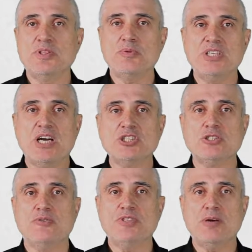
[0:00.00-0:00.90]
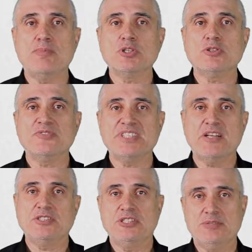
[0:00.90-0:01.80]
with the reduction of numbers of
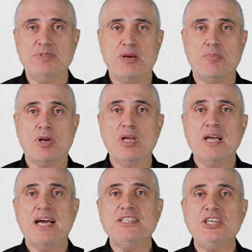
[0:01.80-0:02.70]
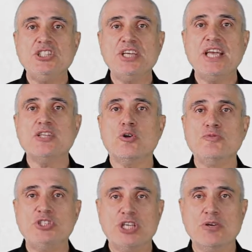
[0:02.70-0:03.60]
sales in September, an indicator
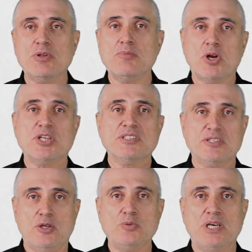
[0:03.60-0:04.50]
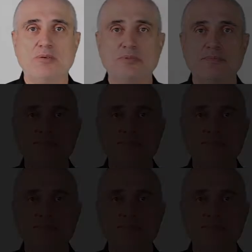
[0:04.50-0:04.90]
of general market slowdown.